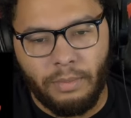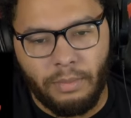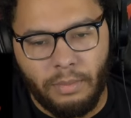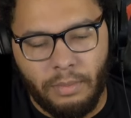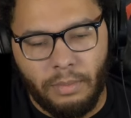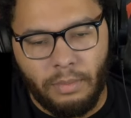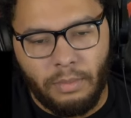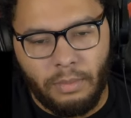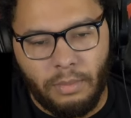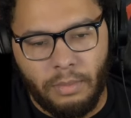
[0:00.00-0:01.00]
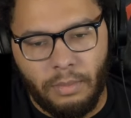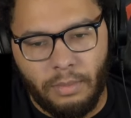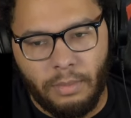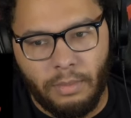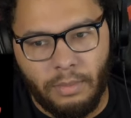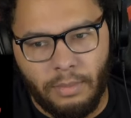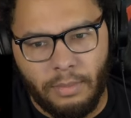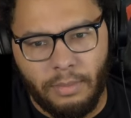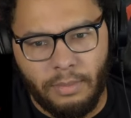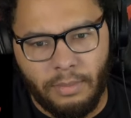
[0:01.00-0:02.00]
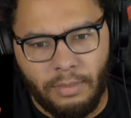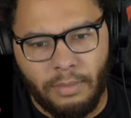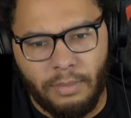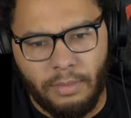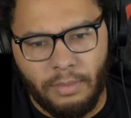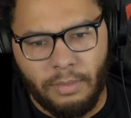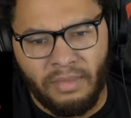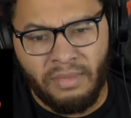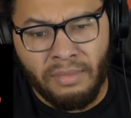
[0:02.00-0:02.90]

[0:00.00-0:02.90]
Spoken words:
[no speech]